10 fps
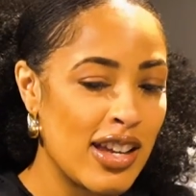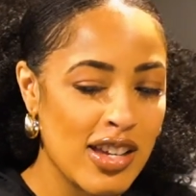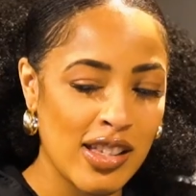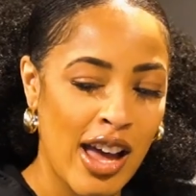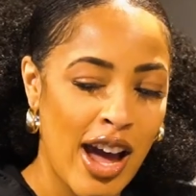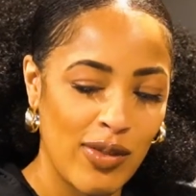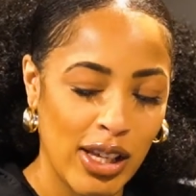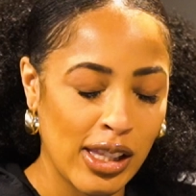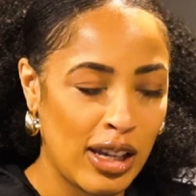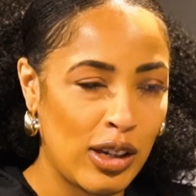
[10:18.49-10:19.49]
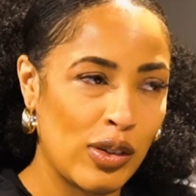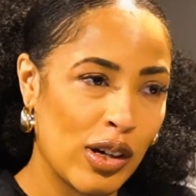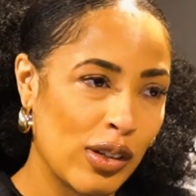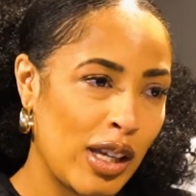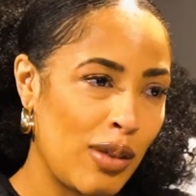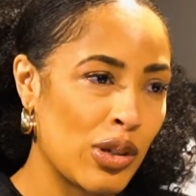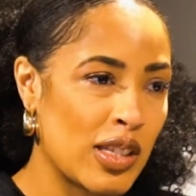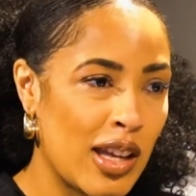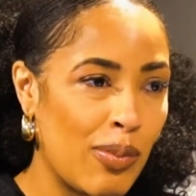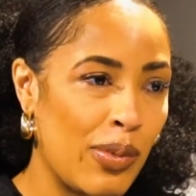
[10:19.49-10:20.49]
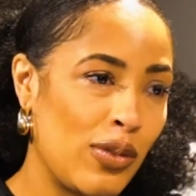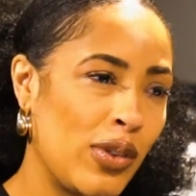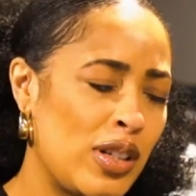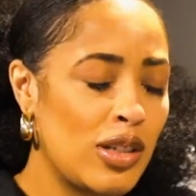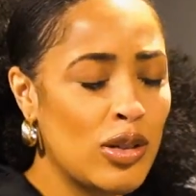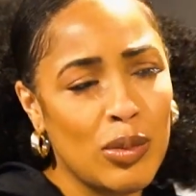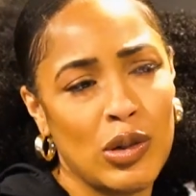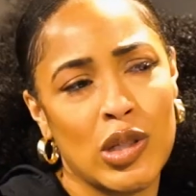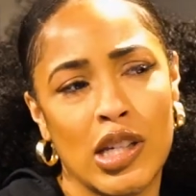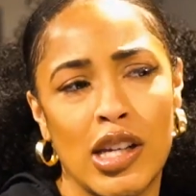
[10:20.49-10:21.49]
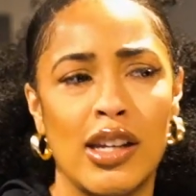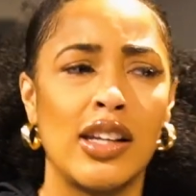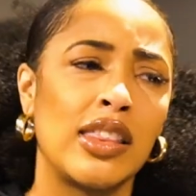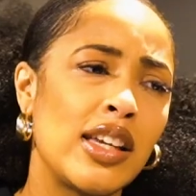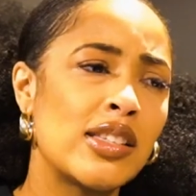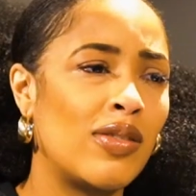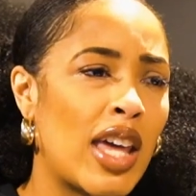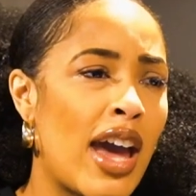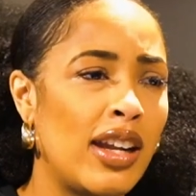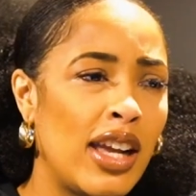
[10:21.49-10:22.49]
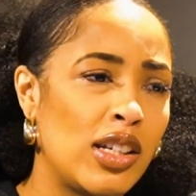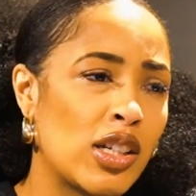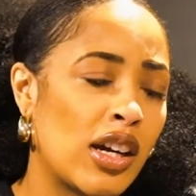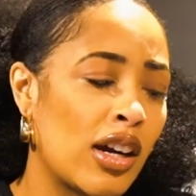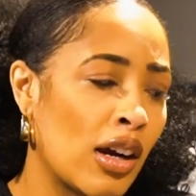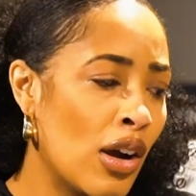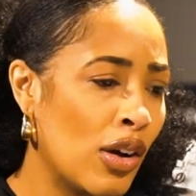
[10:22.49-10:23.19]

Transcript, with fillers: and just having, like, you know, labels step in for distribution and things of that right. nature.